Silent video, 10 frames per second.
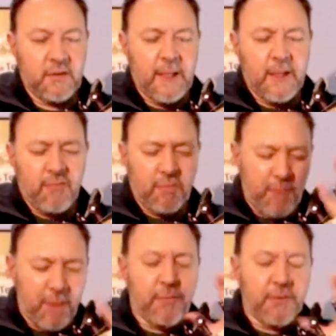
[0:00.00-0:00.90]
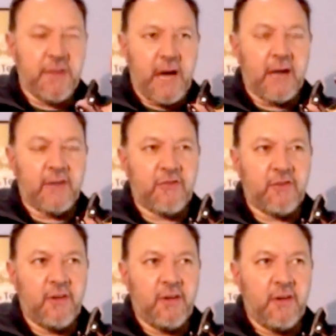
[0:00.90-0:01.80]
Remember that
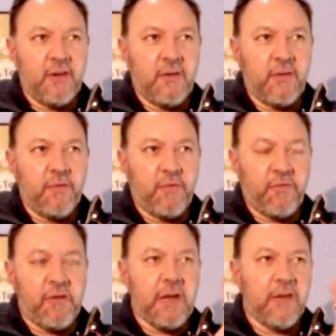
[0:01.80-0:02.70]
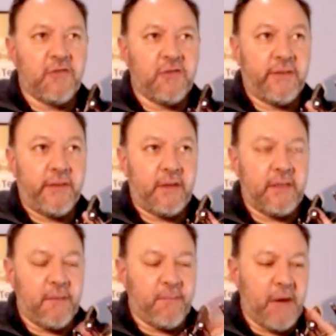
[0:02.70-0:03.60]
phrase and
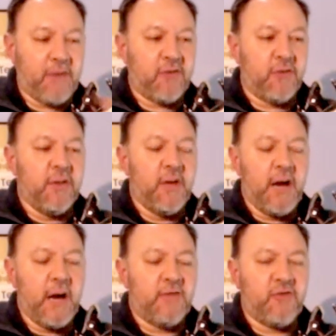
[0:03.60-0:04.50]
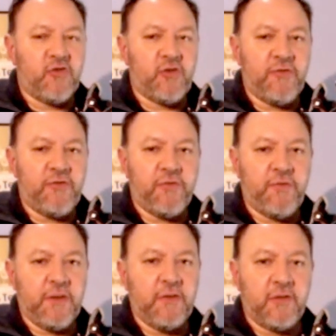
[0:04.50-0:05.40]
that pattern, and just shift your
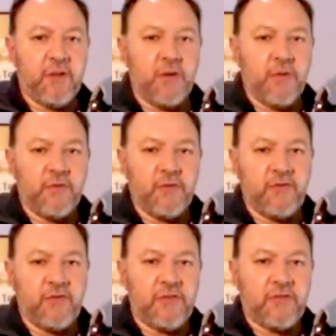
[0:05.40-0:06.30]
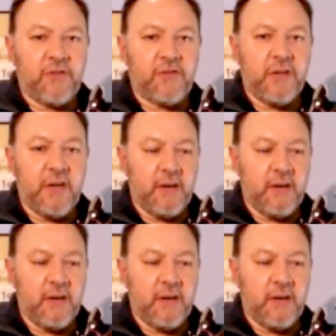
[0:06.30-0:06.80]
fingers along. So instead of starting here,